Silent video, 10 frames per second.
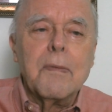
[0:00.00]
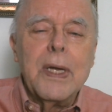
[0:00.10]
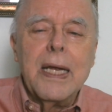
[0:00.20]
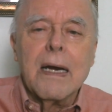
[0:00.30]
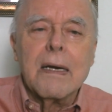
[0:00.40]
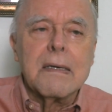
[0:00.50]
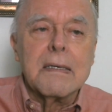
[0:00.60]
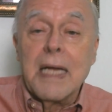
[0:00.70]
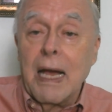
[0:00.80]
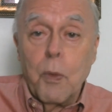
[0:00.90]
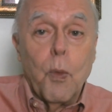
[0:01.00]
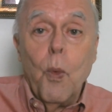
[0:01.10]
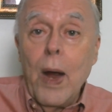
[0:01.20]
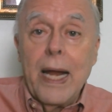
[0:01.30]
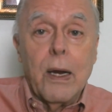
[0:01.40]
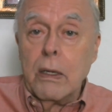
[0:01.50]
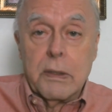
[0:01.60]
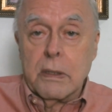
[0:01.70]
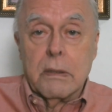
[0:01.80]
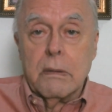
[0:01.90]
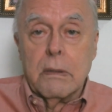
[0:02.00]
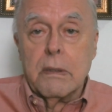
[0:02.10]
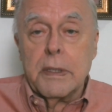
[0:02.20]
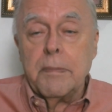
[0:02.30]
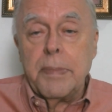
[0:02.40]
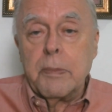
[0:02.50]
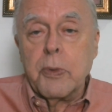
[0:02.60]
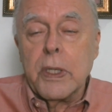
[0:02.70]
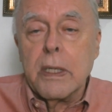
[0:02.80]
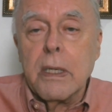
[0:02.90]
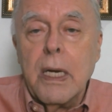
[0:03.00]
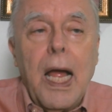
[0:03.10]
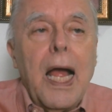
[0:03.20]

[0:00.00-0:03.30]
We are way older than people here.